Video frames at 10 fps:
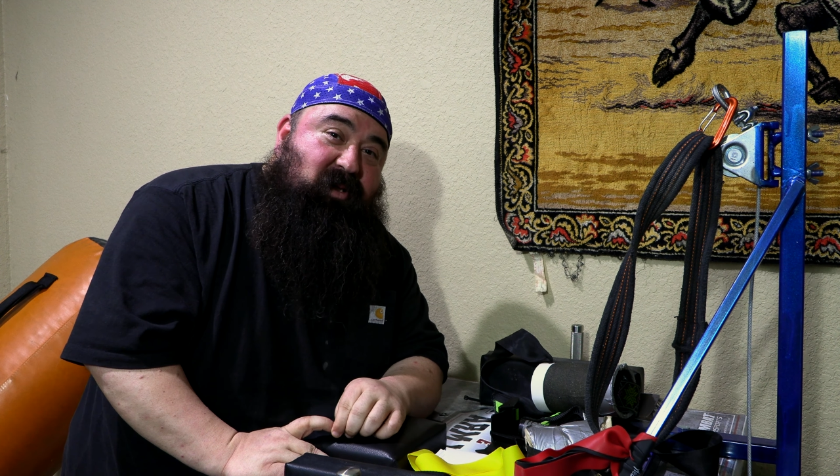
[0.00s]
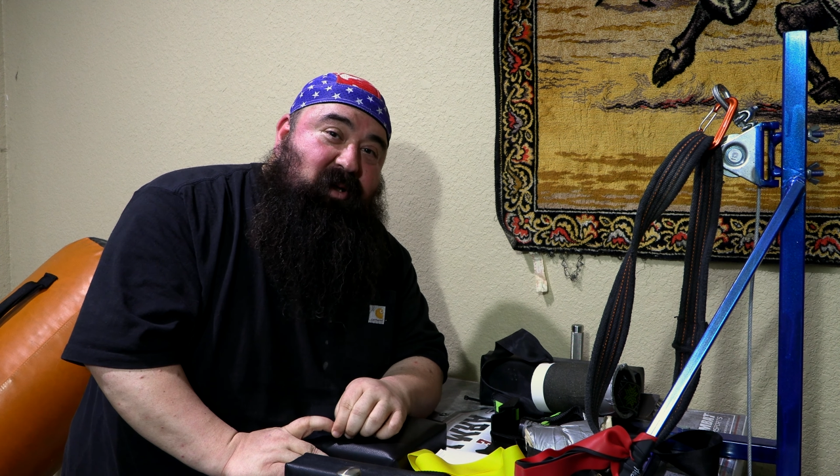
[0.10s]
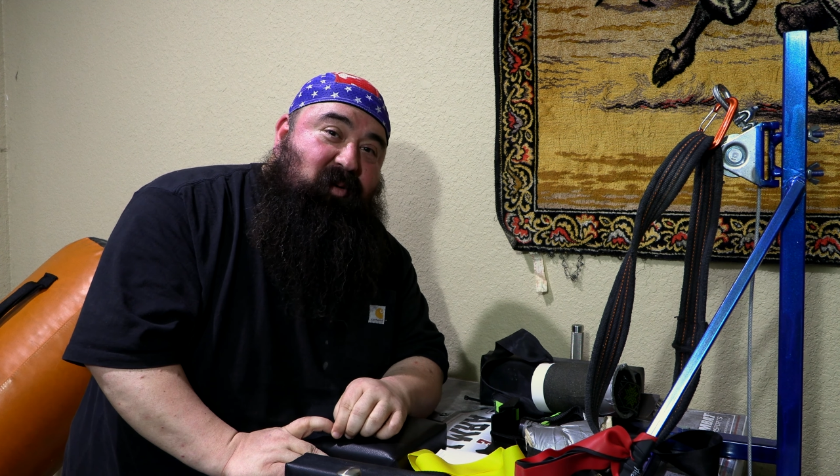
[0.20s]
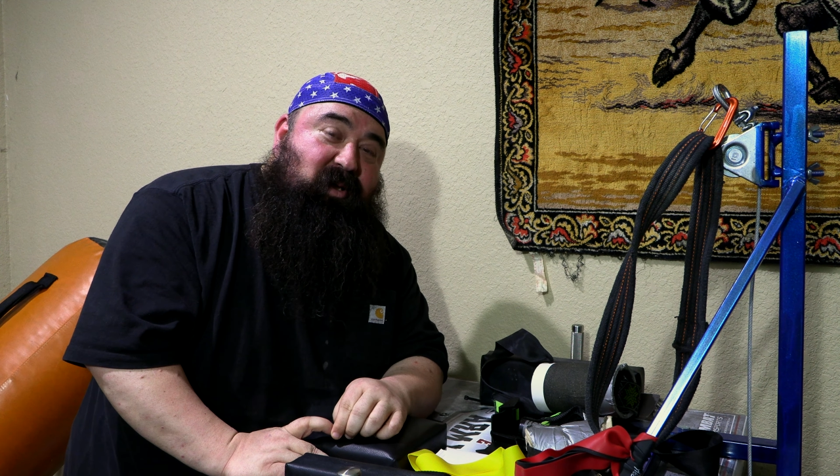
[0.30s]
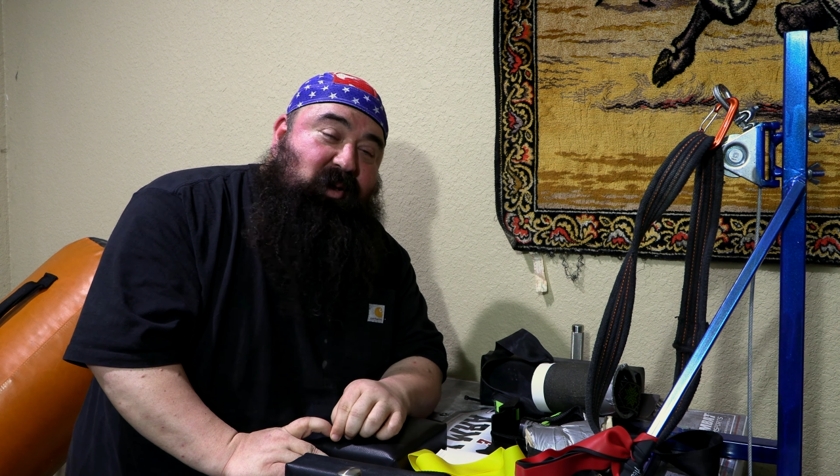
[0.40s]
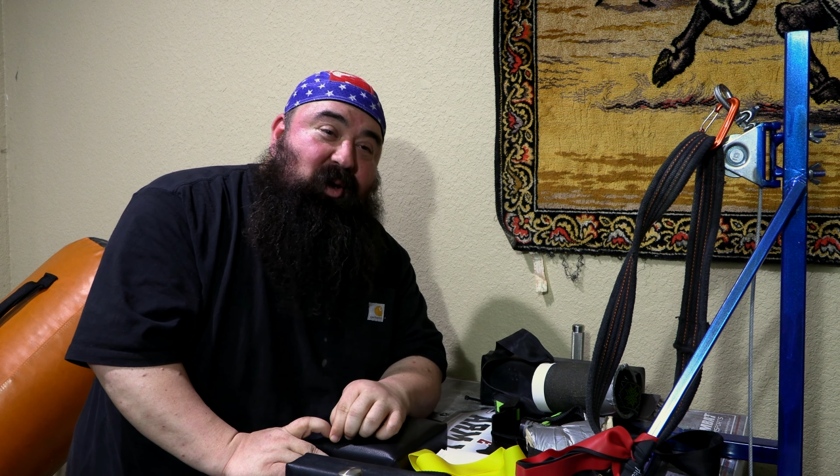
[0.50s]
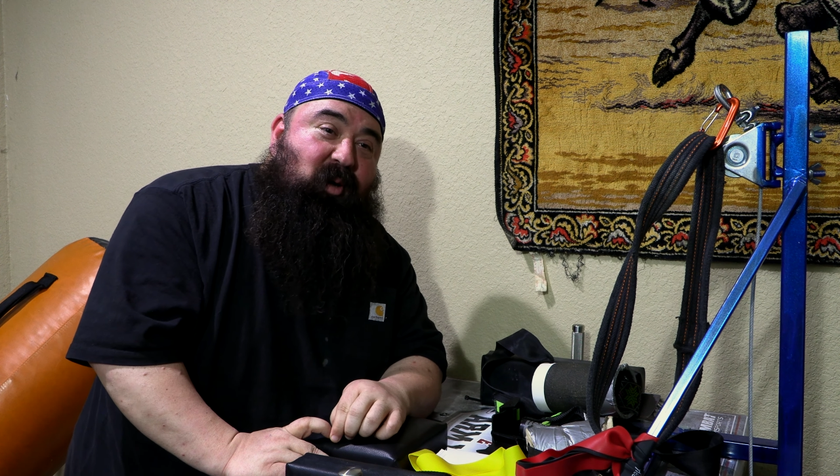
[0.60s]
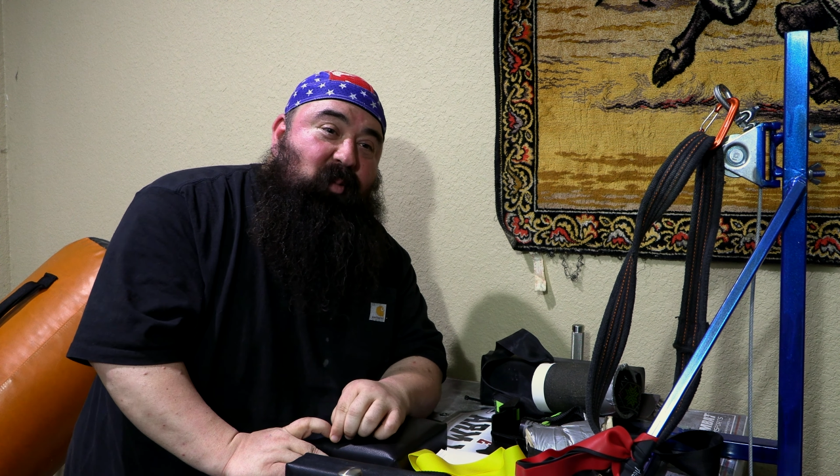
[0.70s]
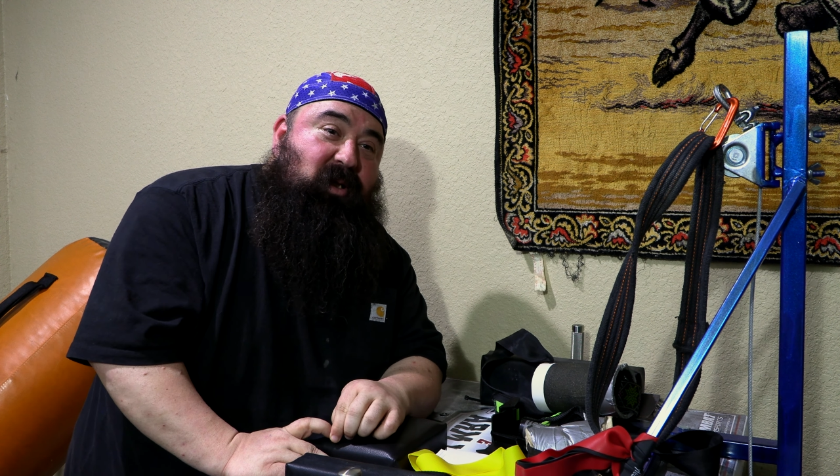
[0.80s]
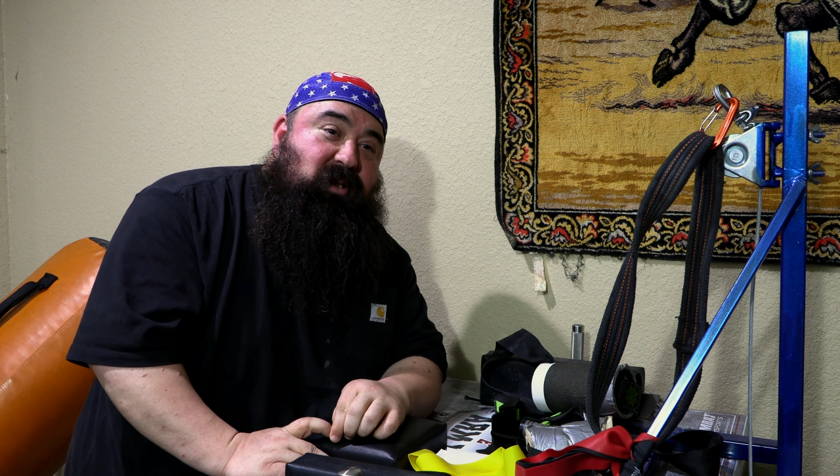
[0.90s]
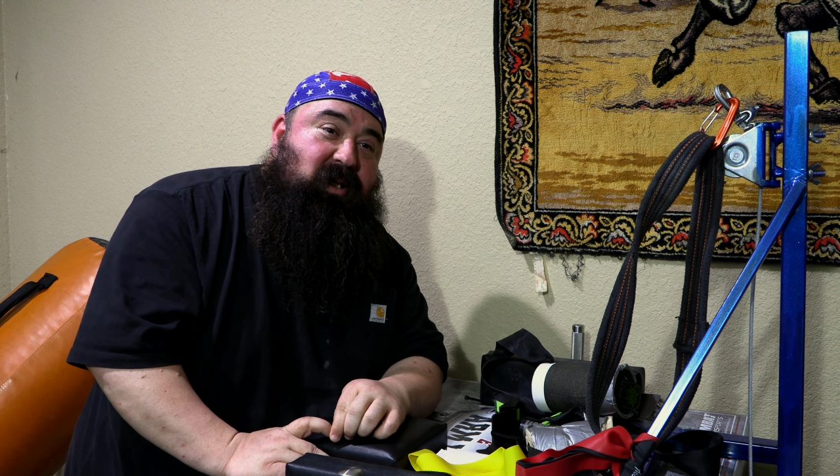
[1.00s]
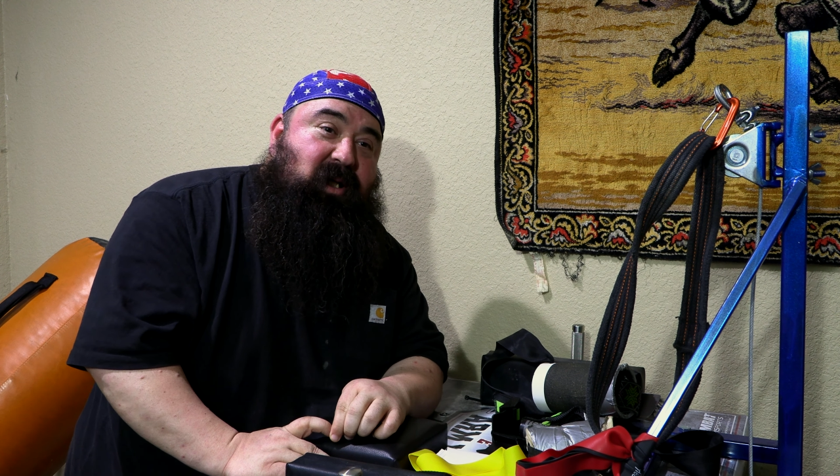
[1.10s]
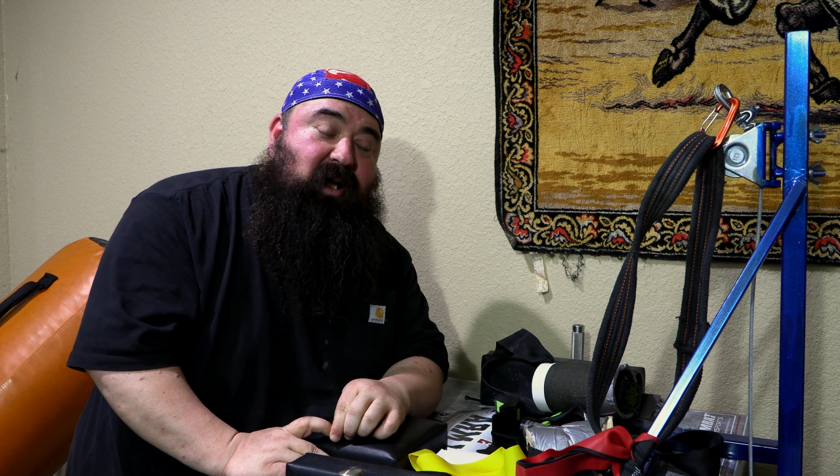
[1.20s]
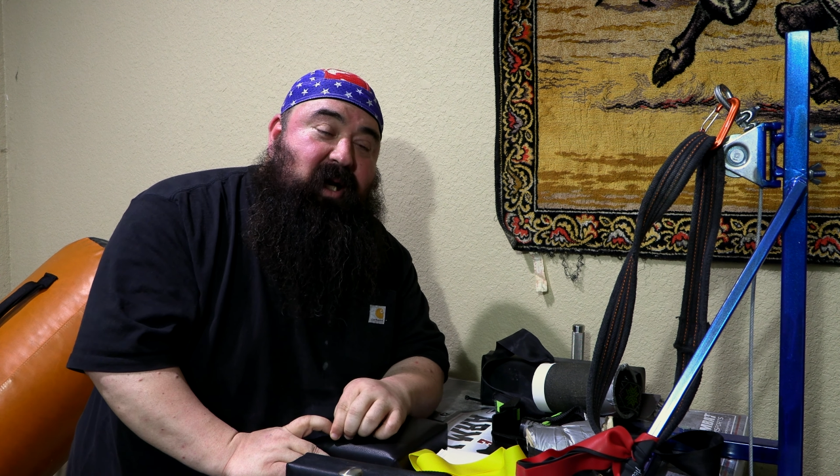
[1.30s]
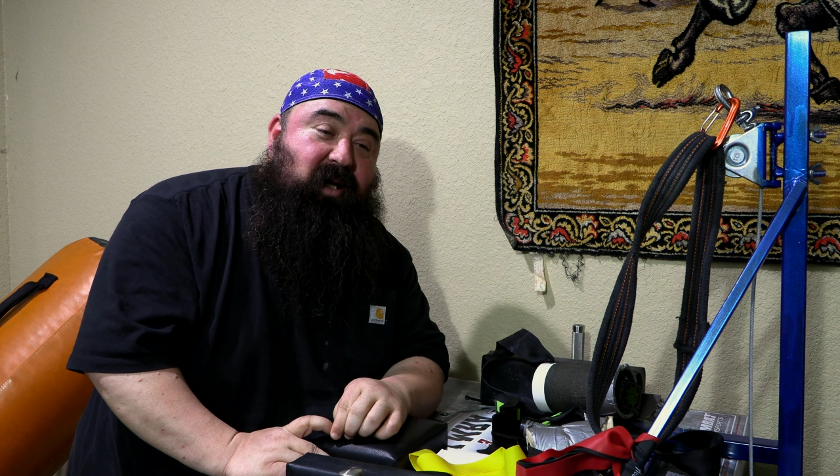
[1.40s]
It's always karma. It's like
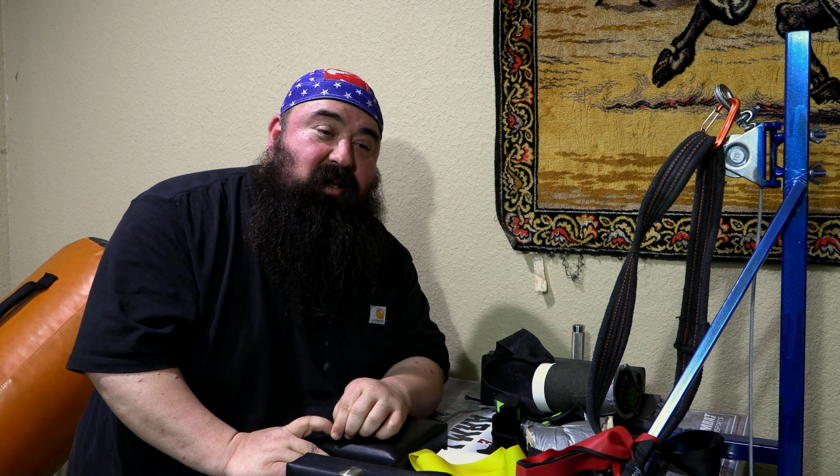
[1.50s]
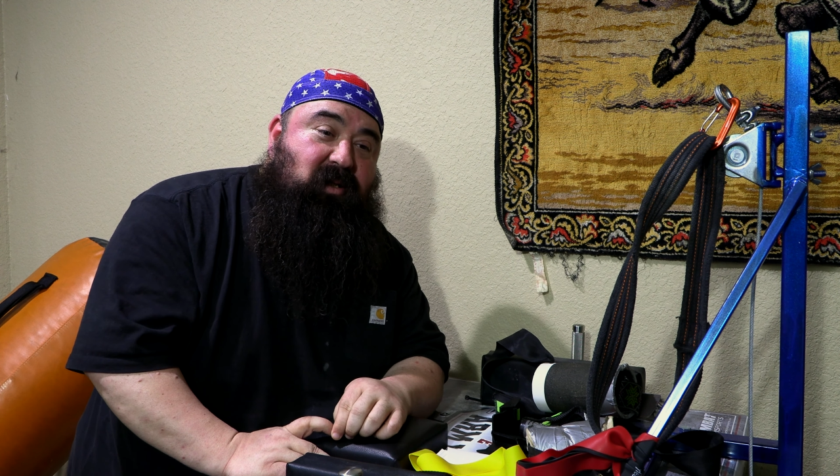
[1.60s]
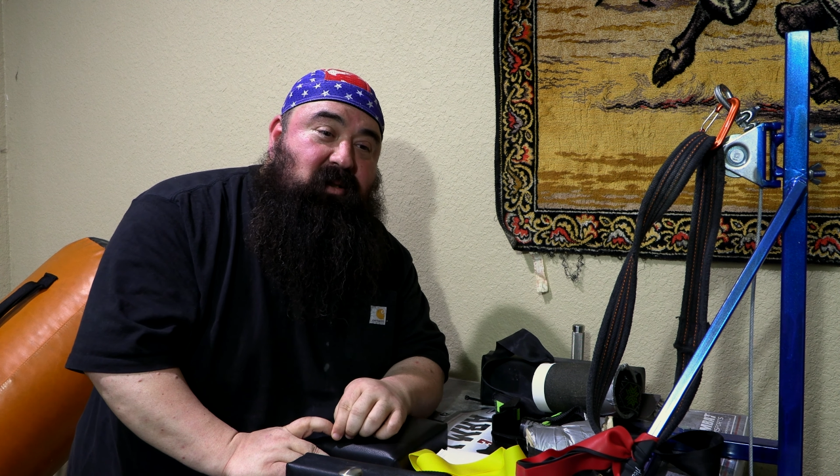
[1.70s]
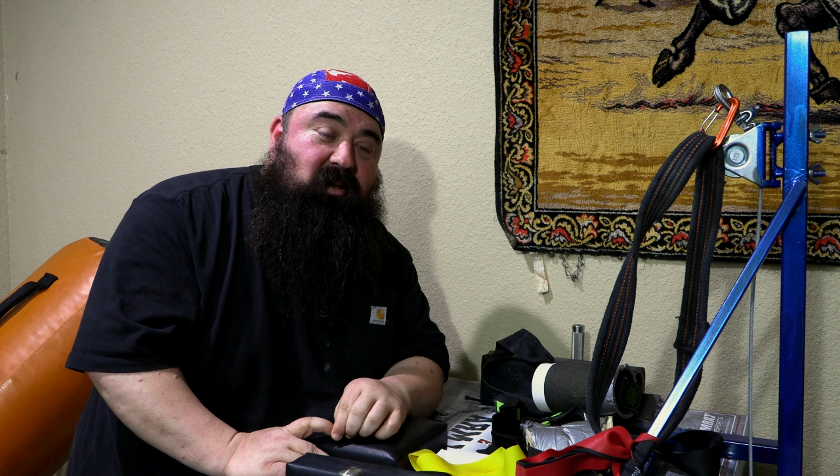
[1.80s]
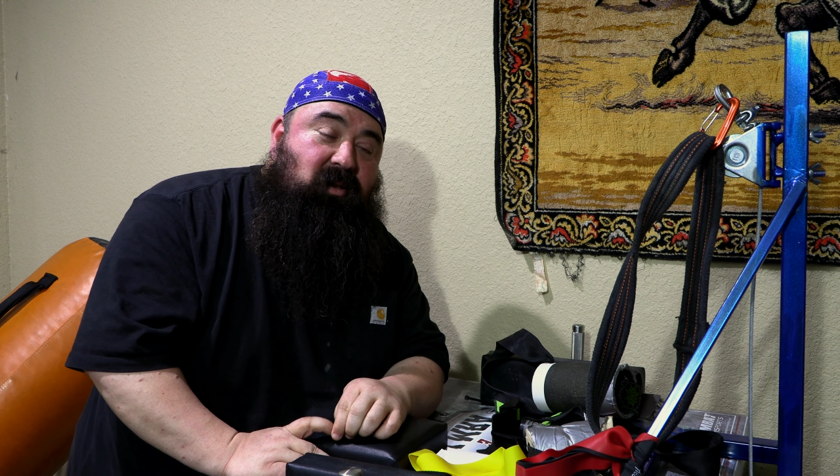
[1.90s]
the guy that